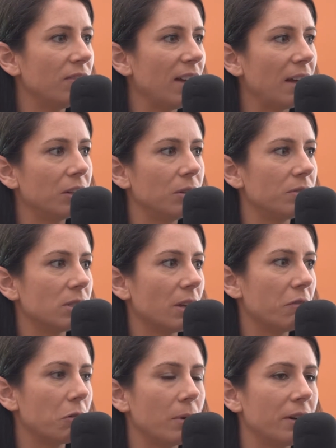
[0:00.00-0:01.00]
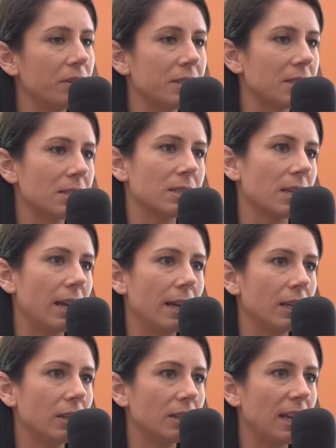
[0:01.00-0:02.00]
value of self-awareness is
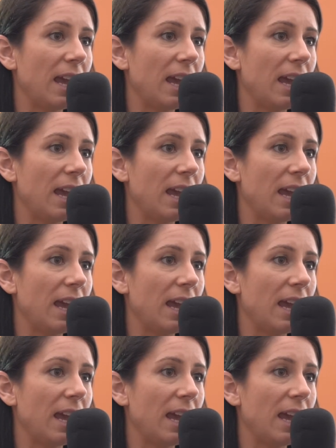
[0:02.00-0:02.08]
like no,